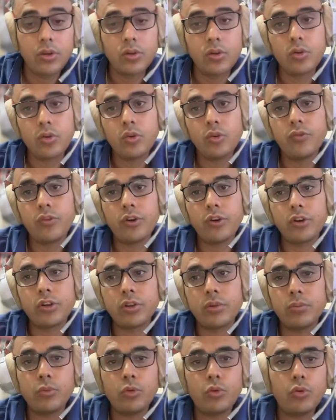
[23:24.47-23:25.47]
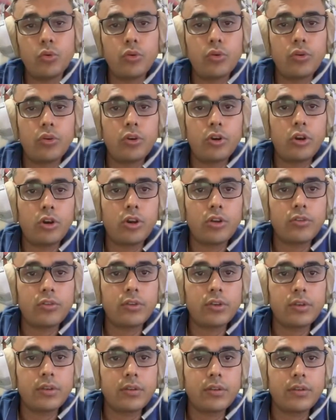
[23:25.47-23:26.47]
go for the more
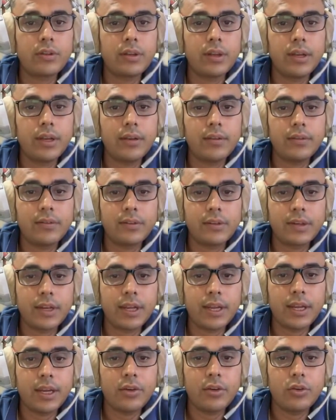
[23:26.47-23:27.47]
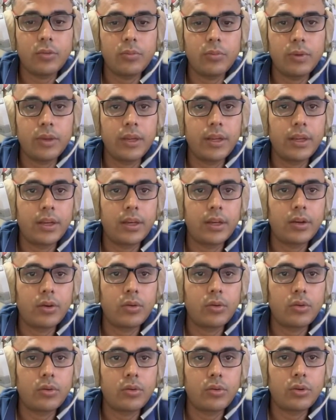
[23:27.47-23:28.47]
losses. Let's try to bring it out.
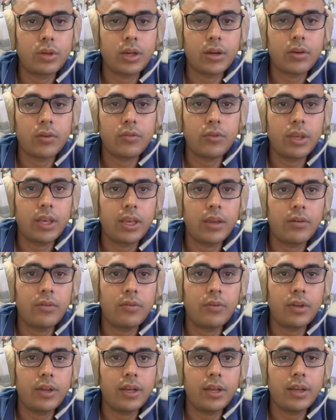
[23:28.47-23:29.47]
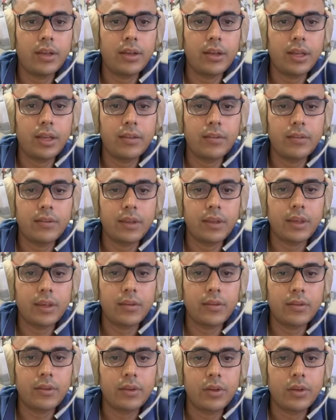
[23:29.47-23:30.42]
So now we have 1896.